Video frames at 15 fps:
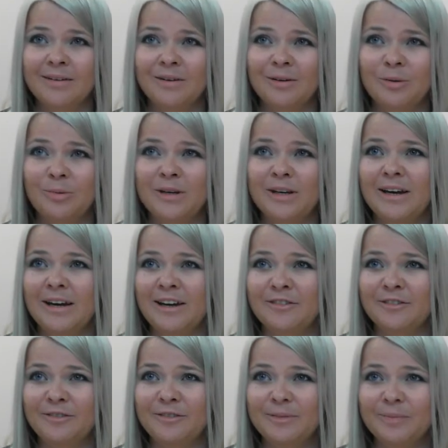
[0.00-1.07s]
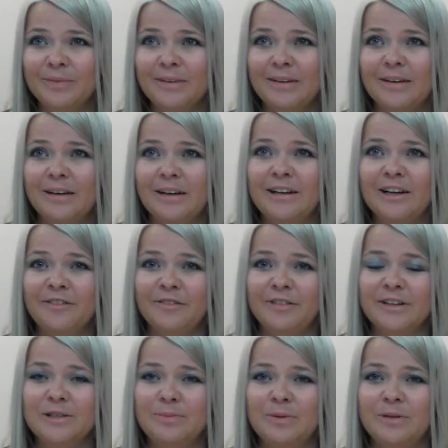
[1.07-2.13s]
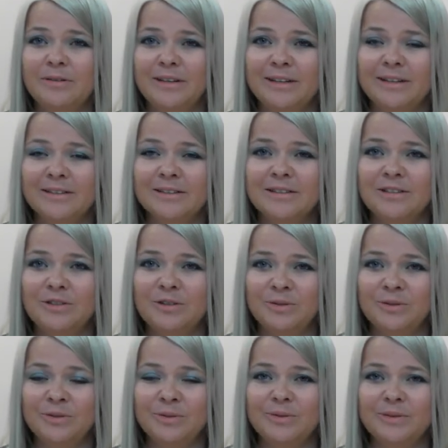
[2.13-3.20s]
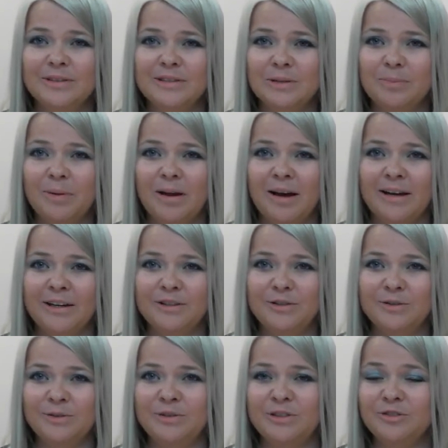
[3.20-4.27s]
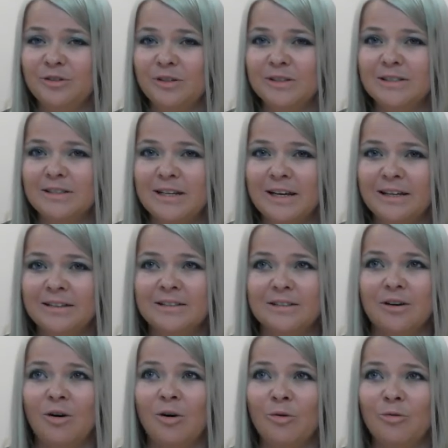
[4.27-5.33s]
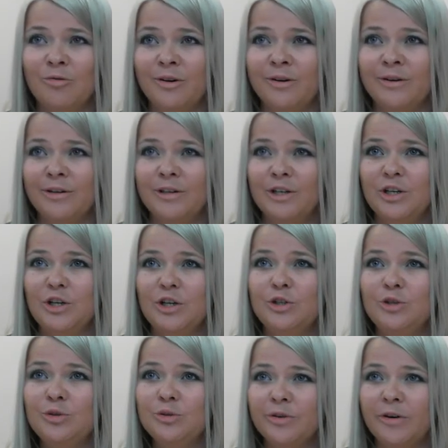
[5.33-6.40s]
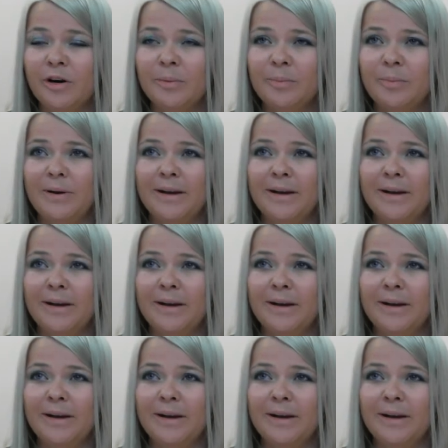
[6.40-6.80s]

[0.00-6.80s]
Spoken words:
we have enough experience to supply to different states over Europe,